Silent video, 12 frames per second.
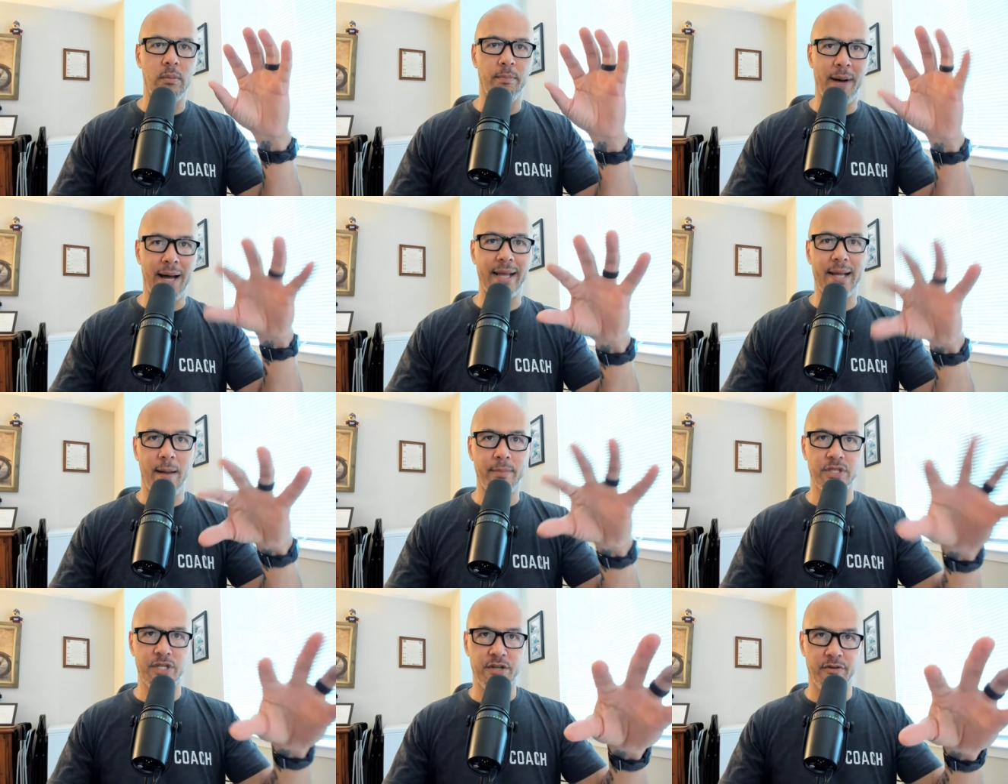body
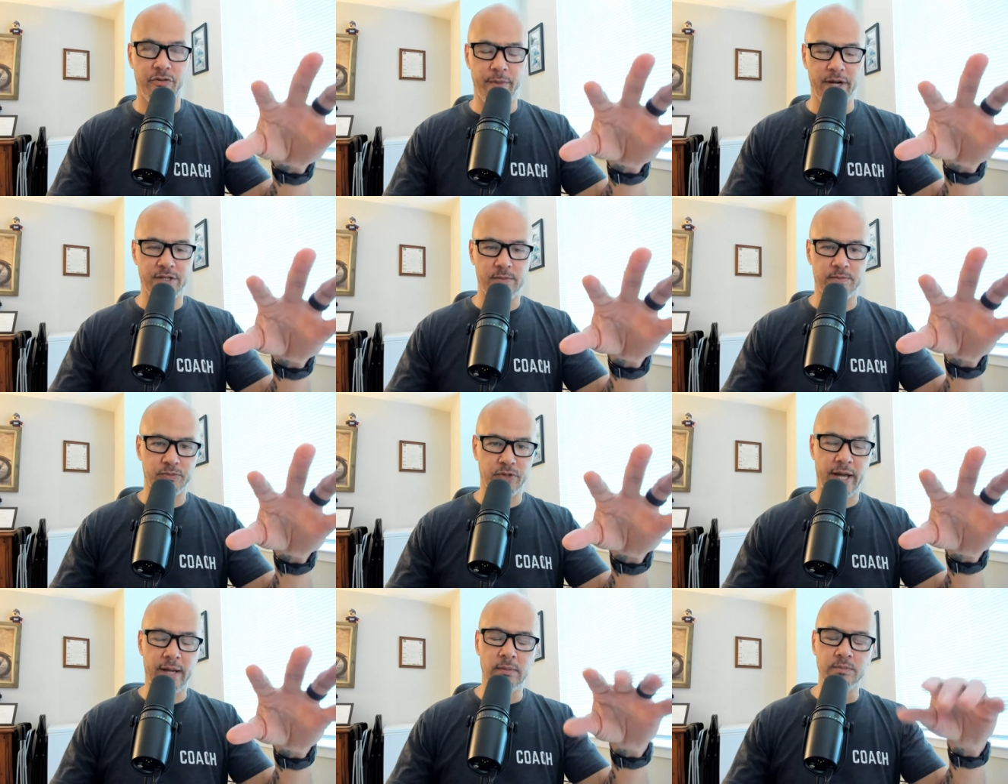composition information,
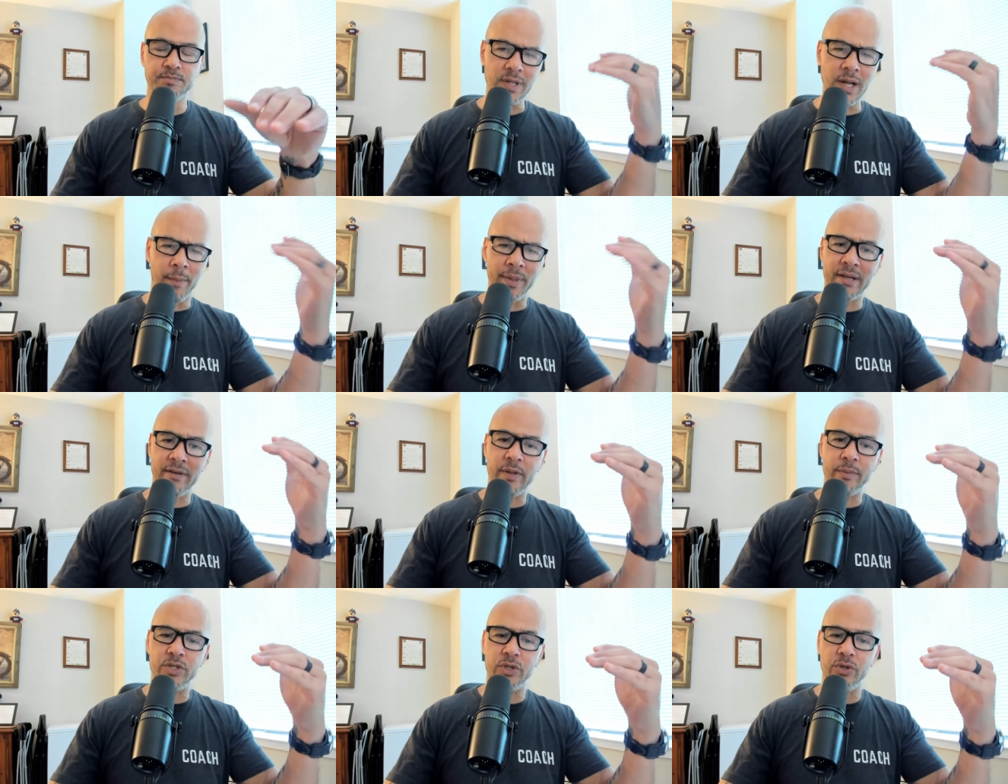okay? I'm going to give
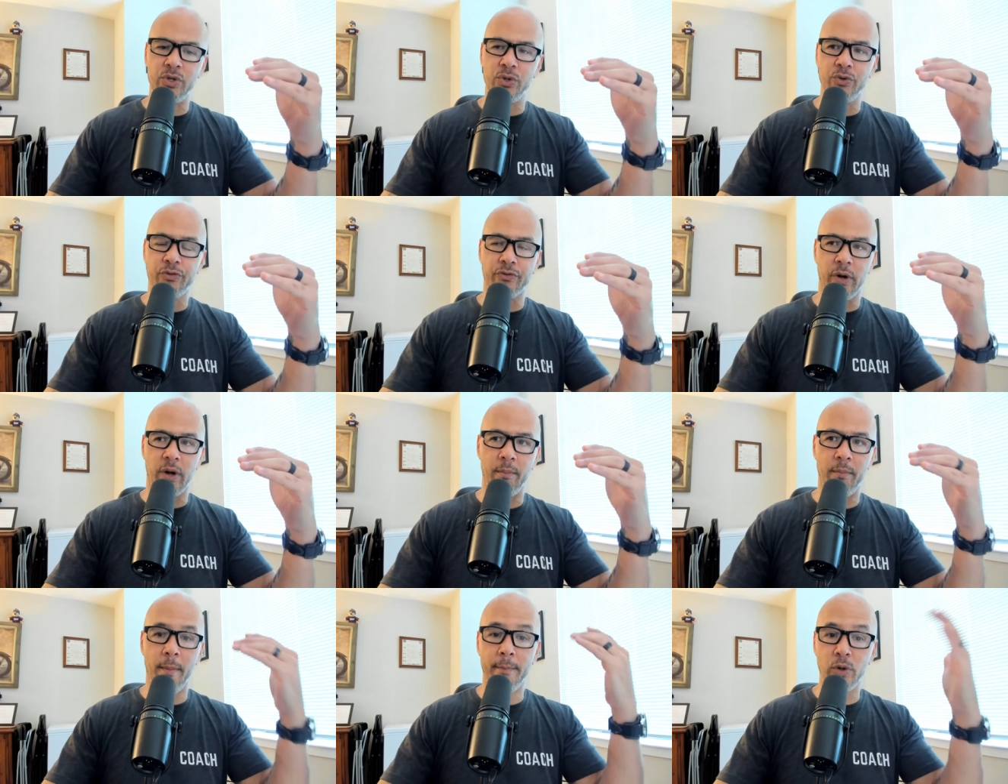them to you
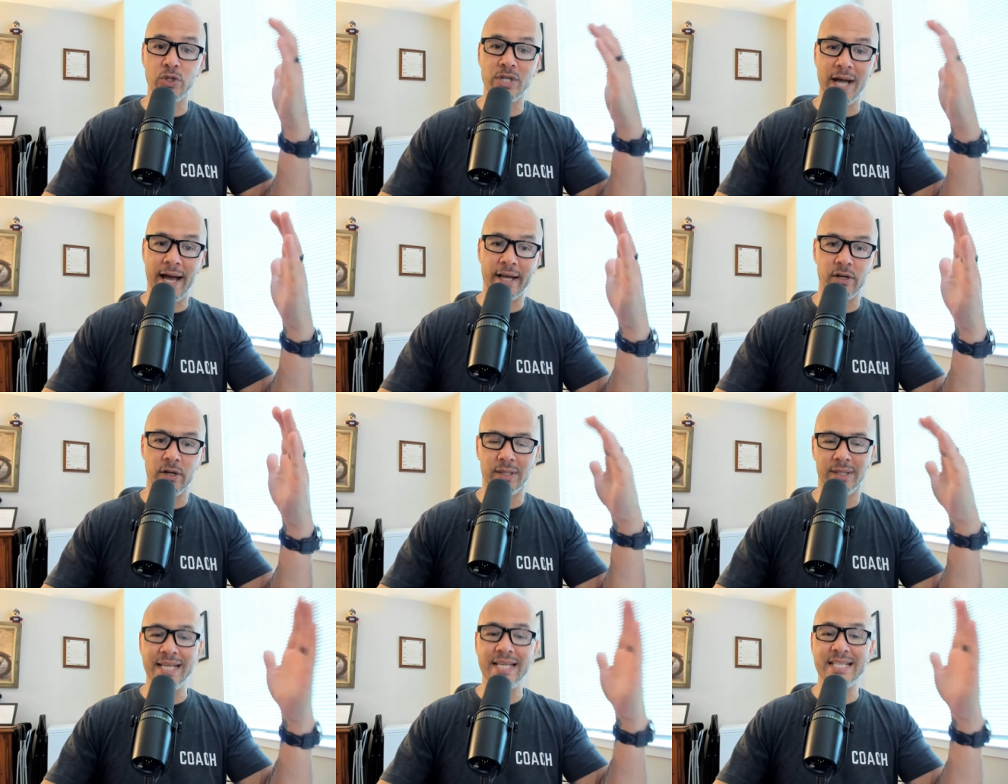from most accurate, or
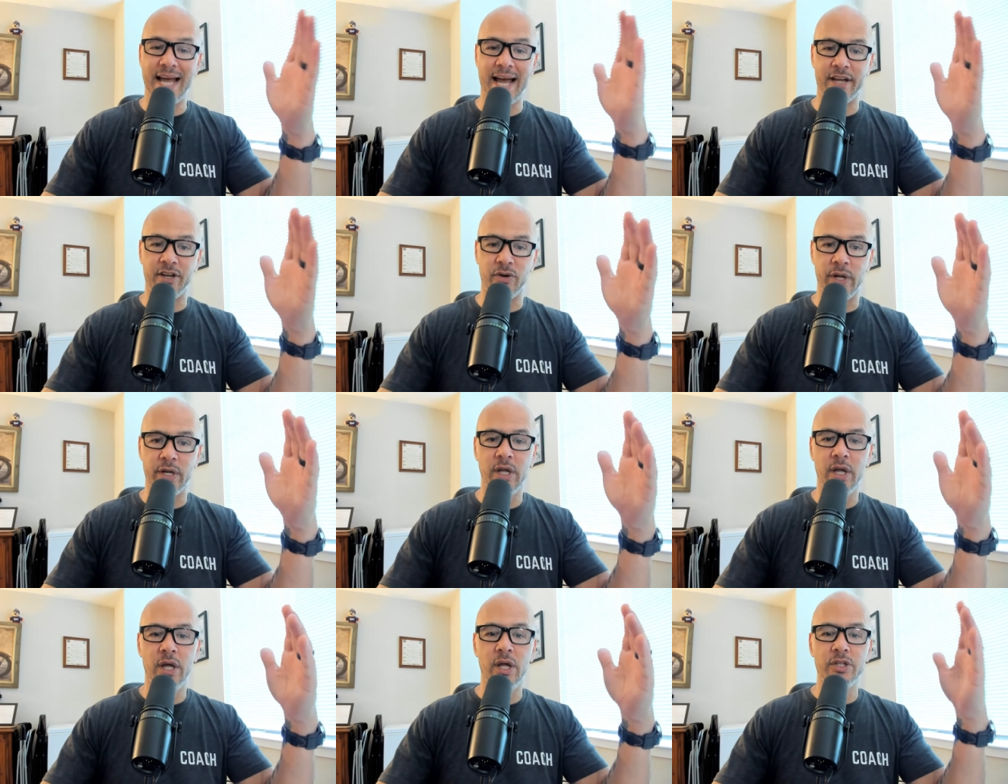least accurate
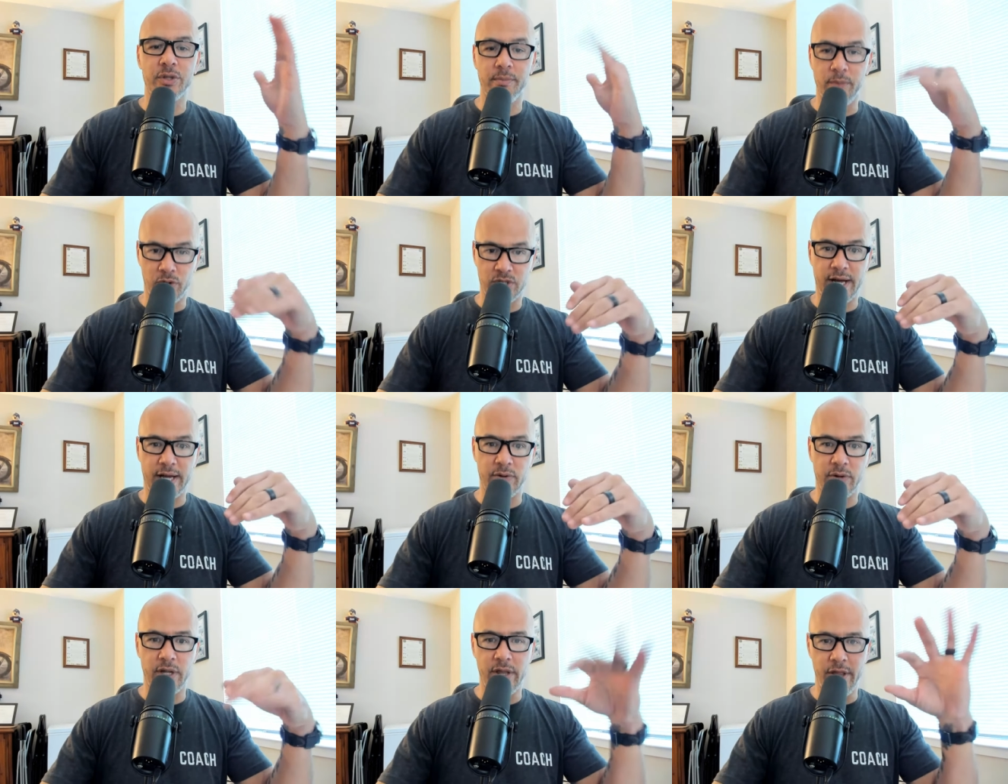to most
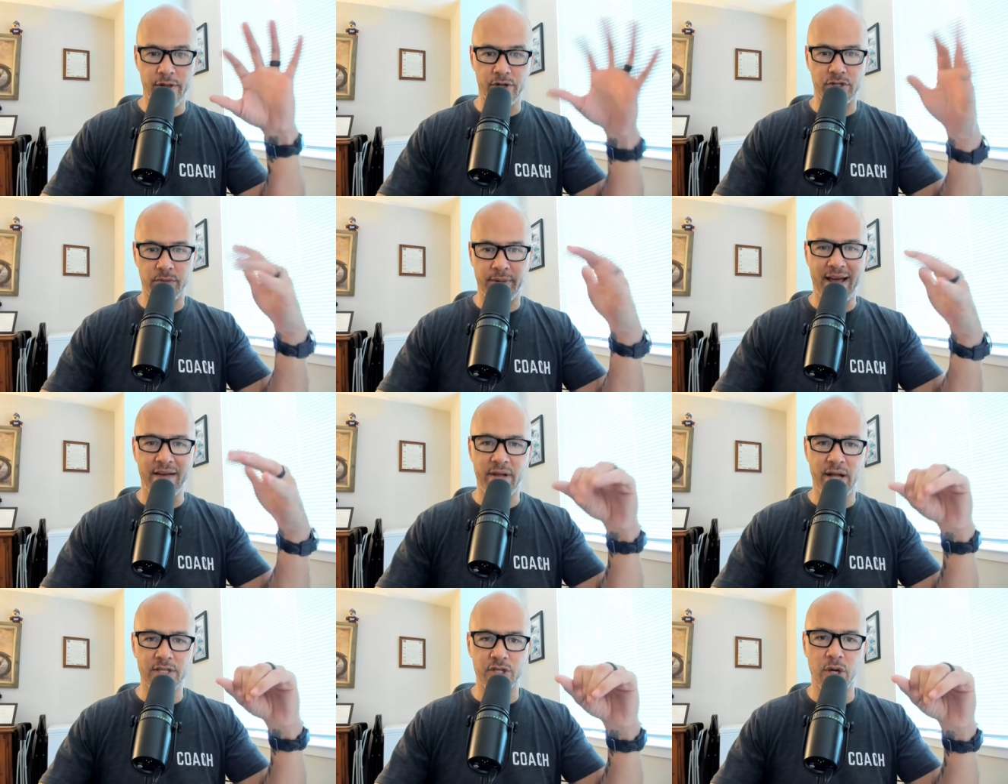accurate. And then there's some
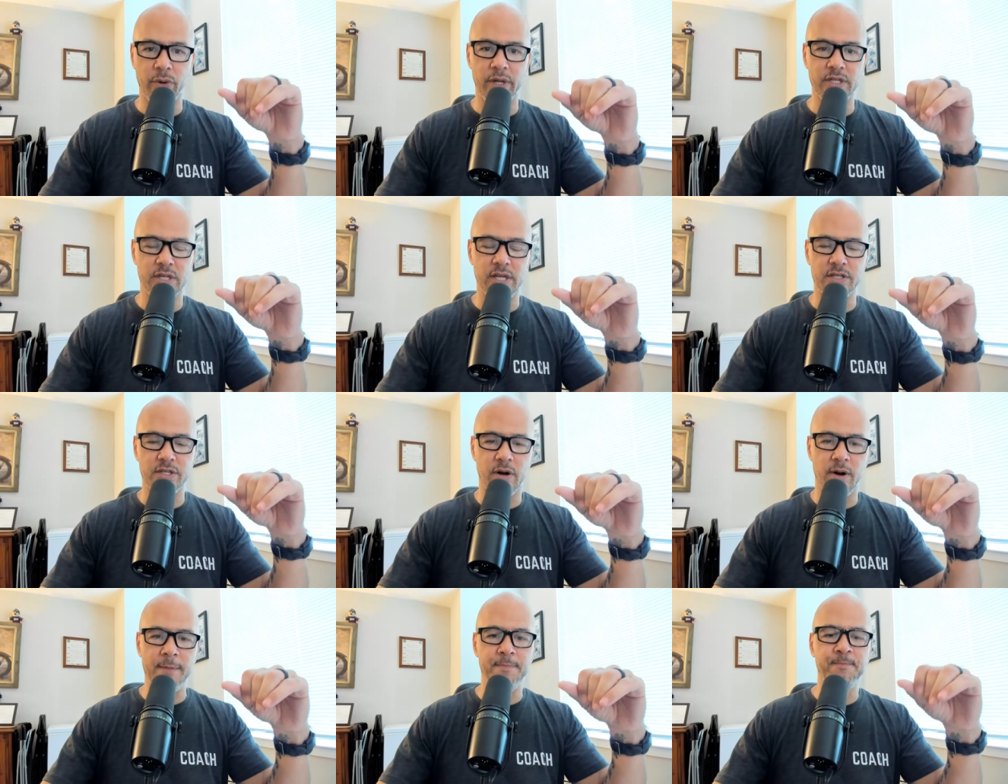caveats that go into these,
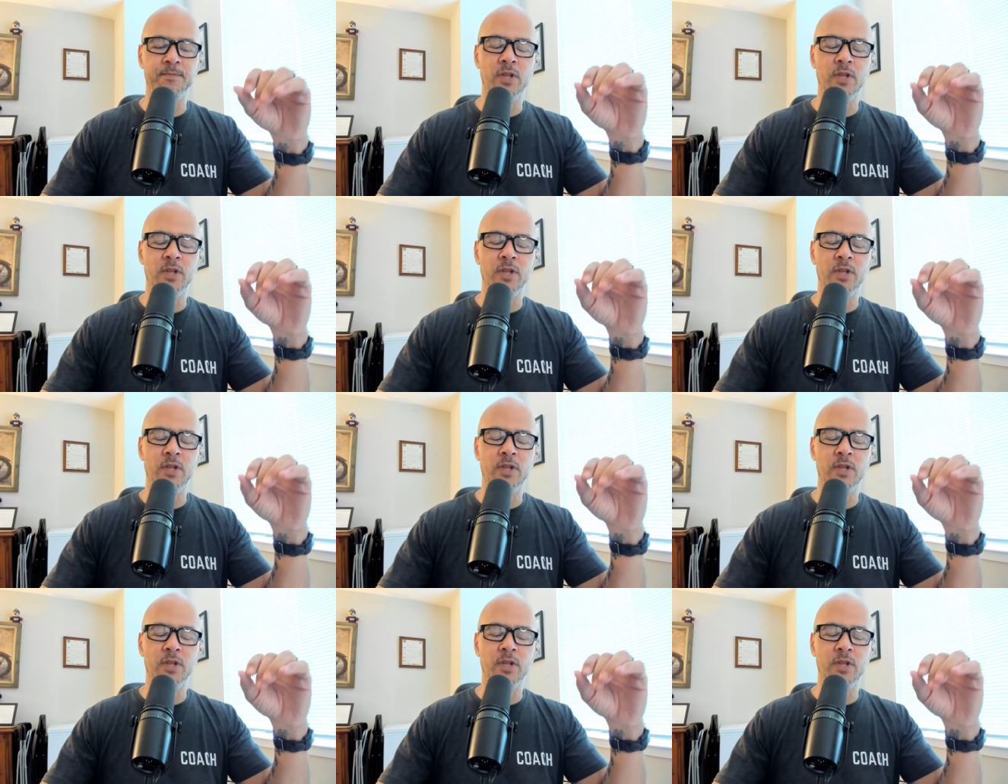all right?